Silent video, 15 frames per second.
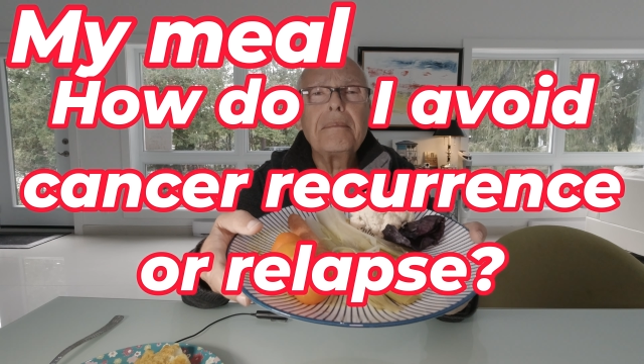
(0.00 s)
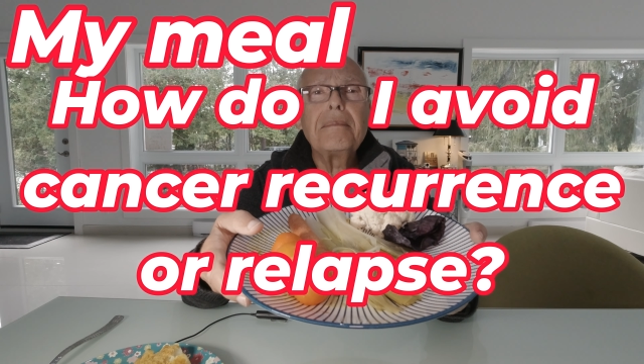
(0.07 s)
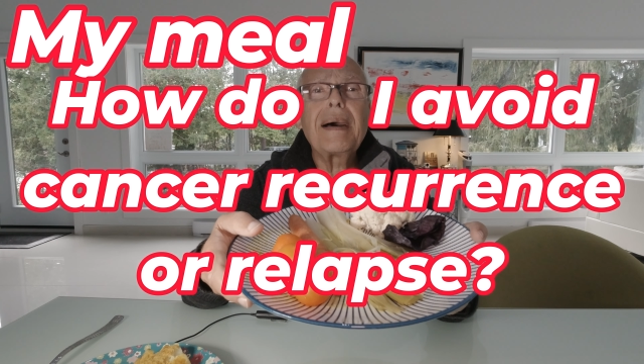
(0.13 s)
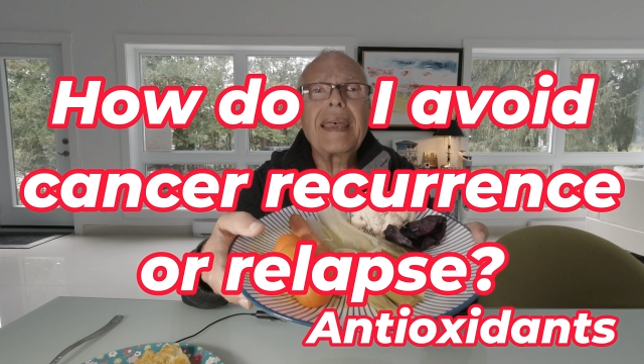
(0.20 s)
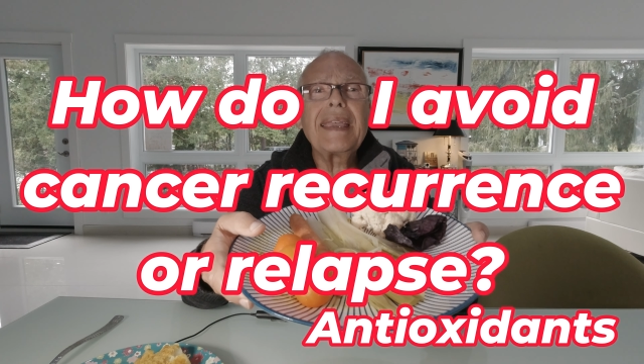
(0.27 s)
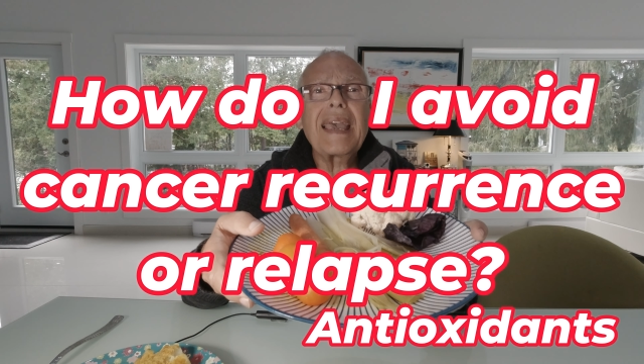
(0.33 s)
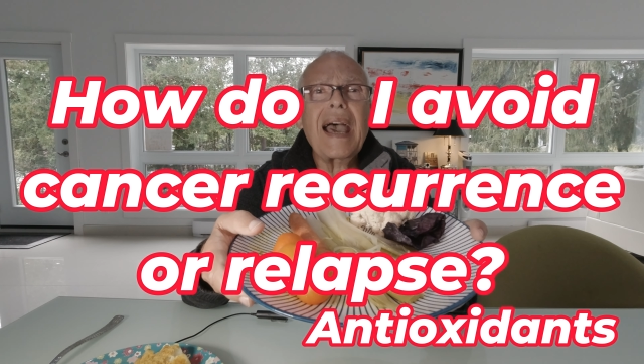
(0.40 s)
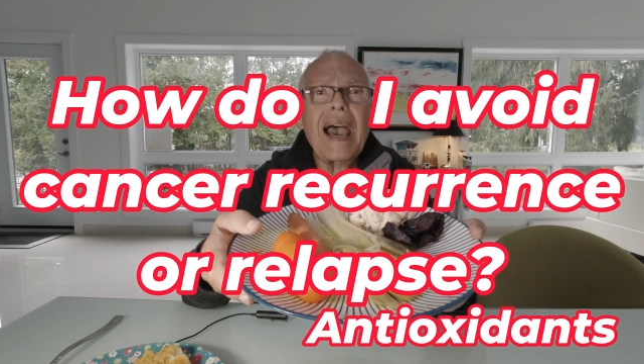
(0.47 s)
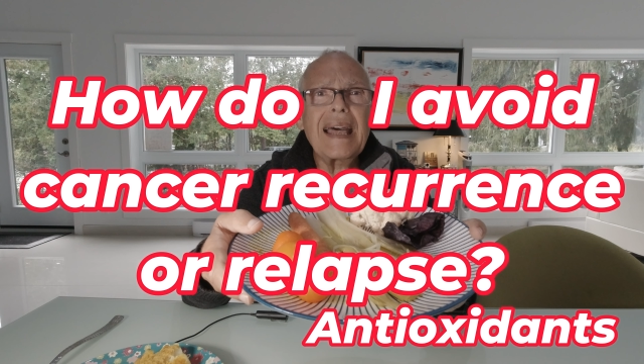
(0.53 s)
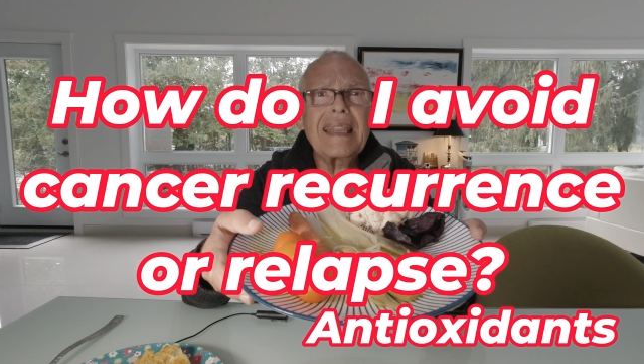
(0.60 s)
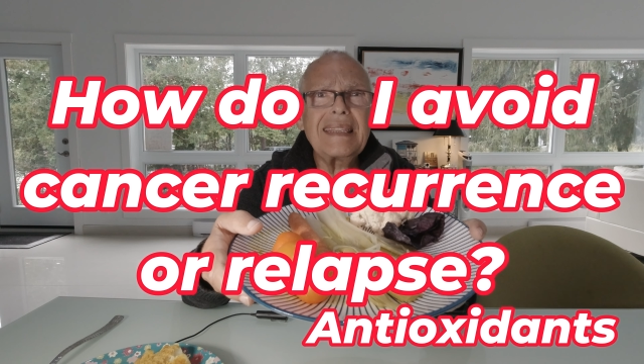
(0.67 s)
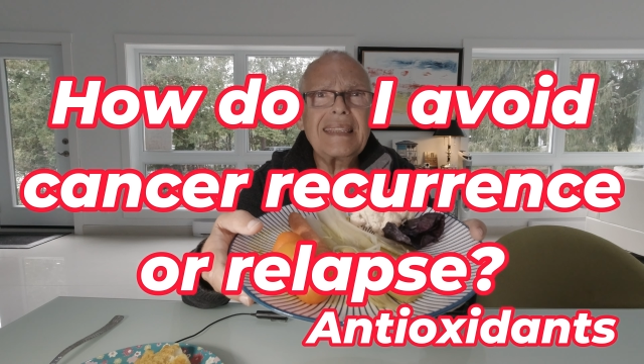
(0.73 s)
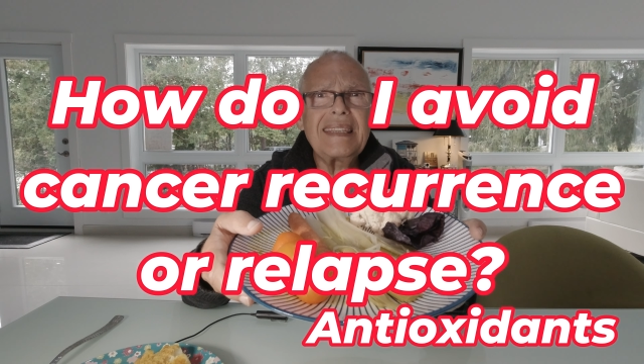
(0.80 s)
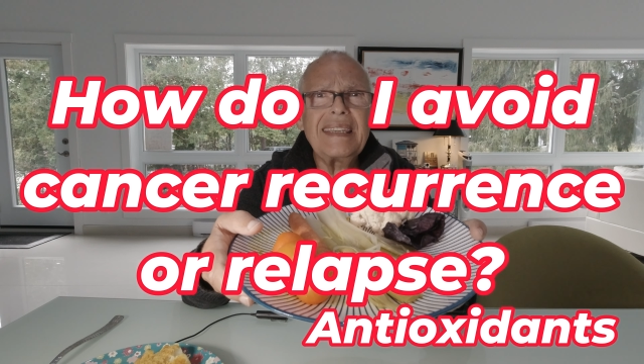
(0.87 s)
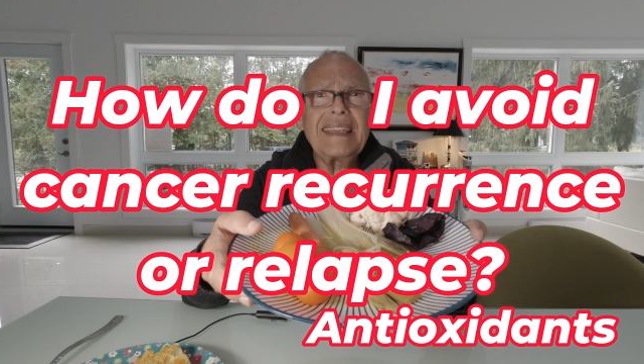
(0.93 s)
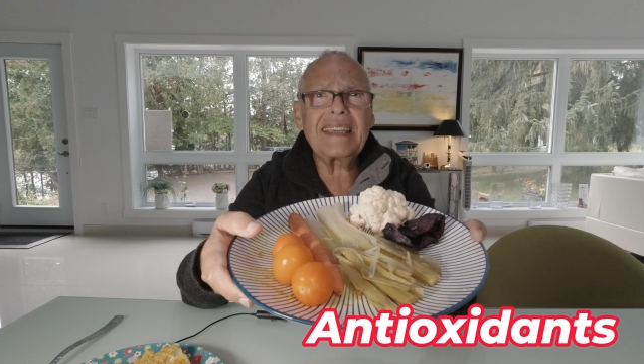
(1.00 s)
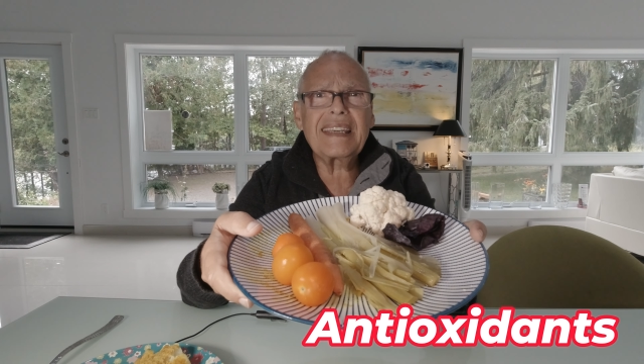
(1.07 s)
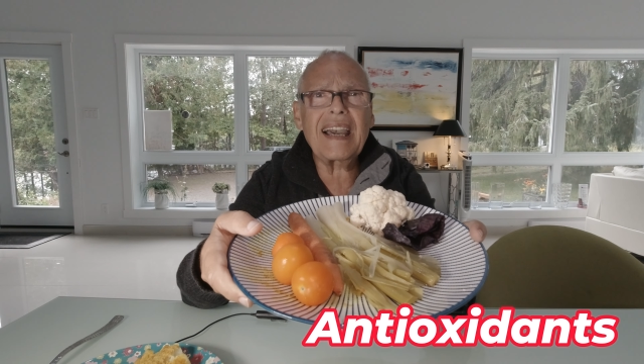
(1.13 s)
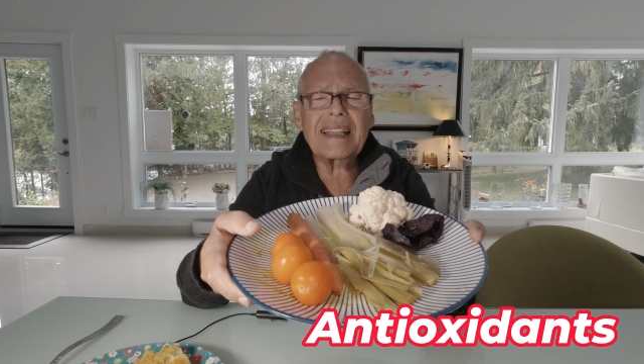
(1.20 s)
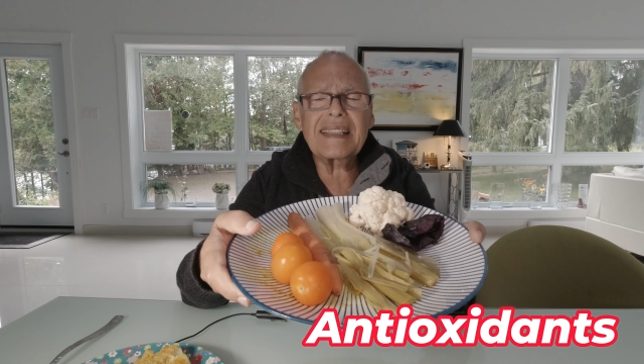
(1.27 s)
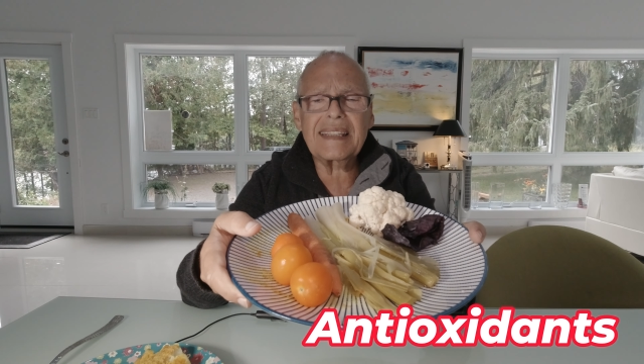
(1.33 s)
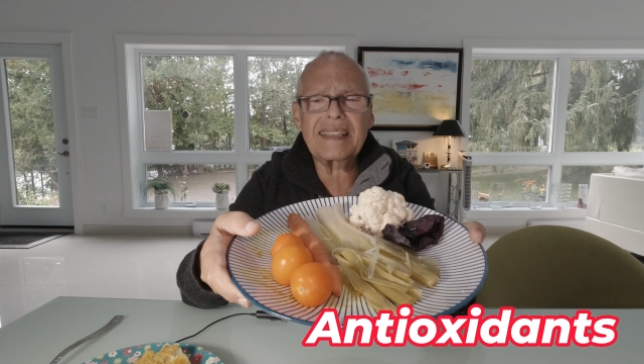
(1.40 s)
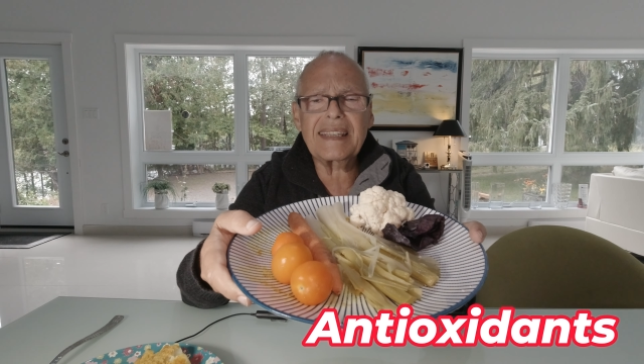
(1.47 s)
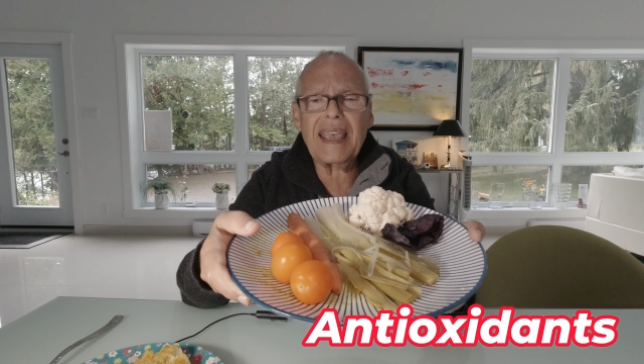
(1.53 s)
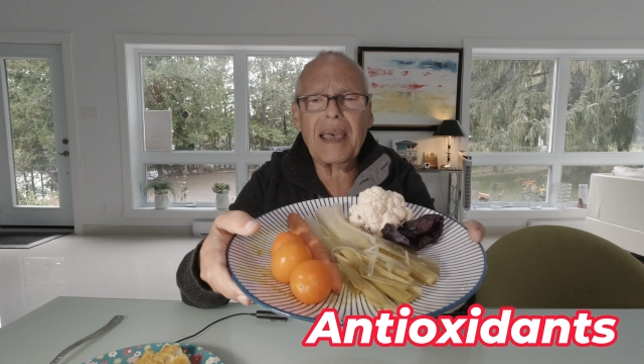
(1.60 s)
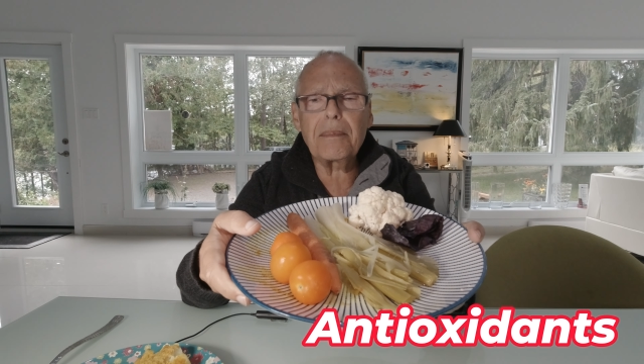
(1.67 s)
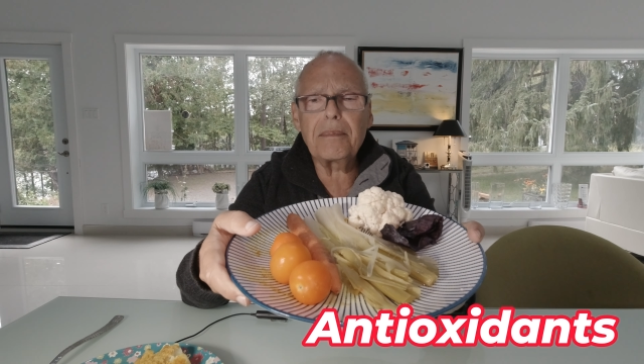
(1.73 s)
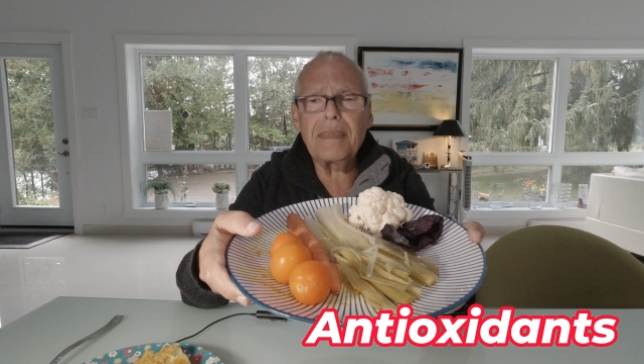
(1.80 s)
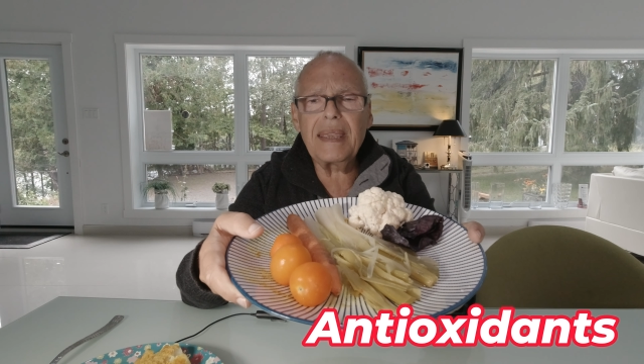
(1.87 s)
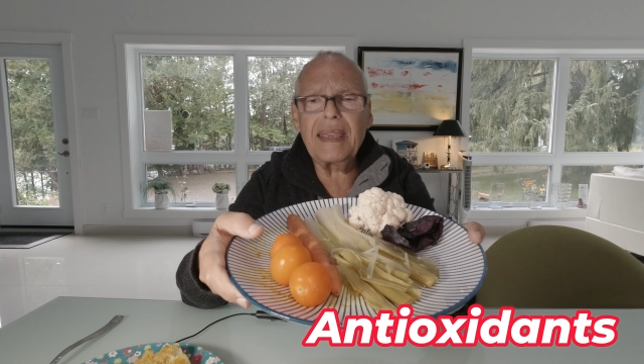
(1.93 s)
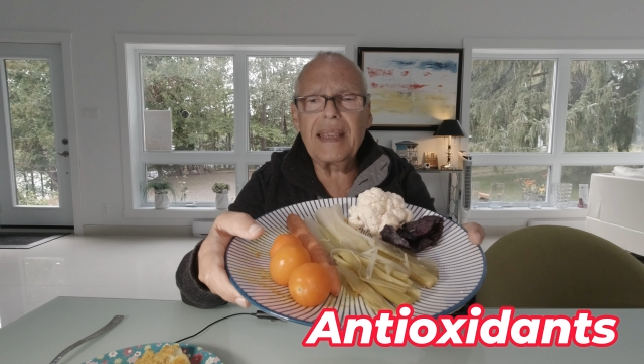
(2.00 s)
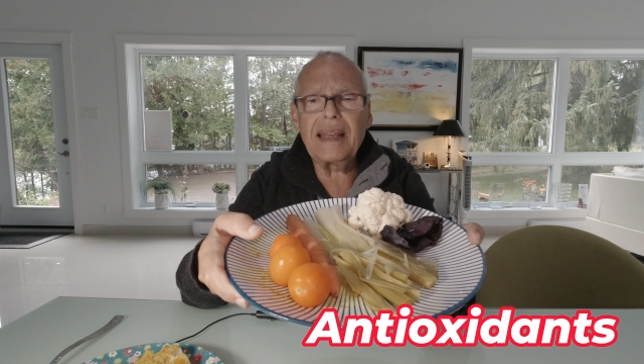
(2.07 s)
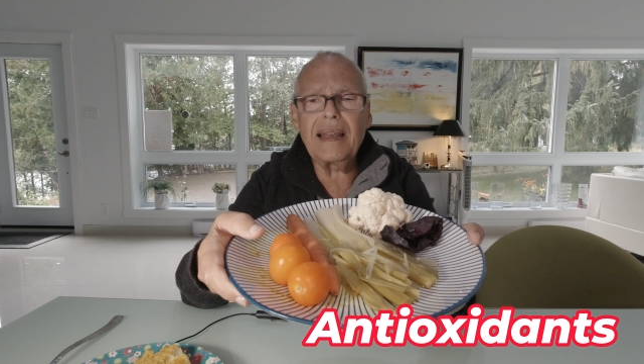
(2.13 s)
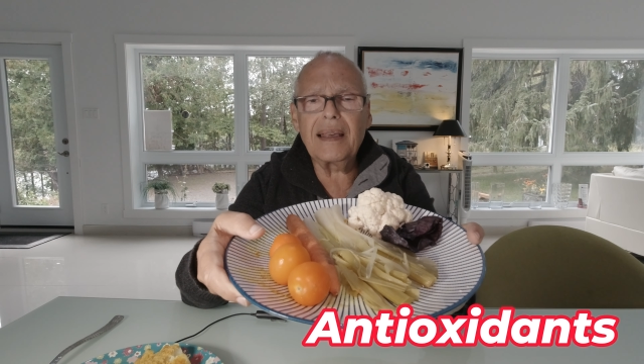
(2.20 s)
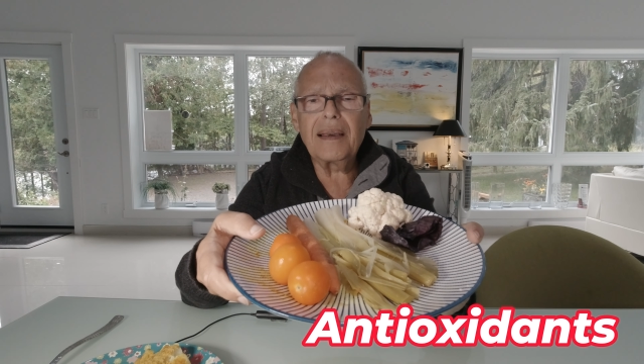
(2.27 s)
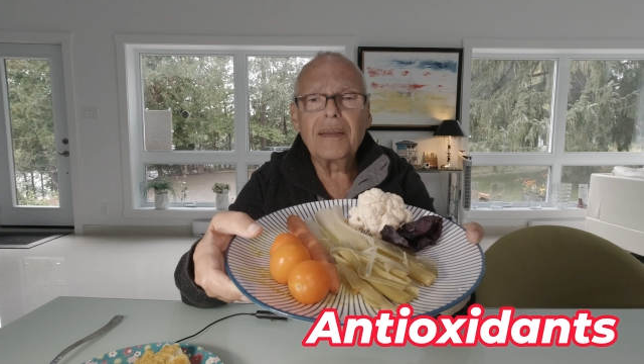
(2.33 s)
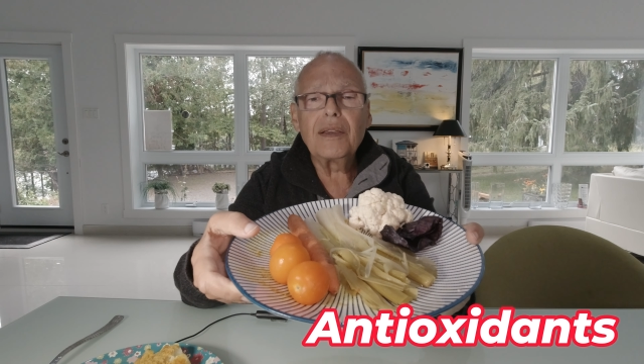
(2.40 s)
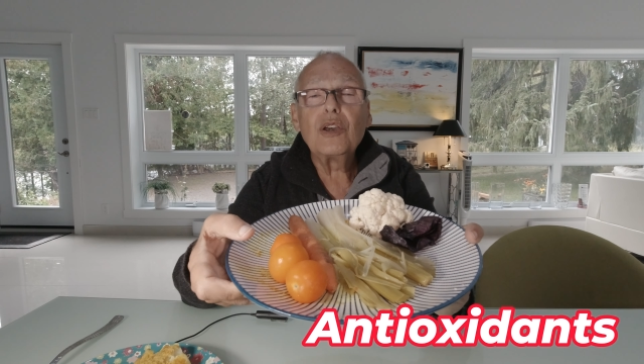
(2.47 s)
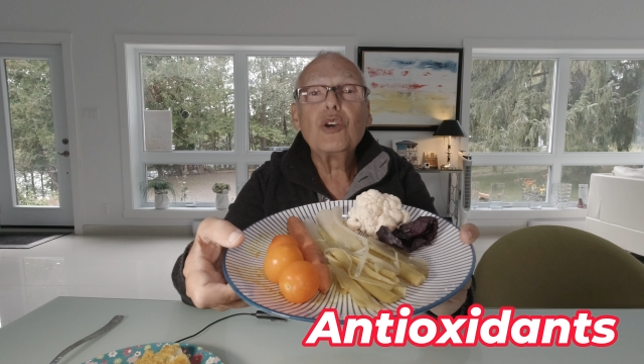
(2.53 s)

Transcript: my anti-cancer meal.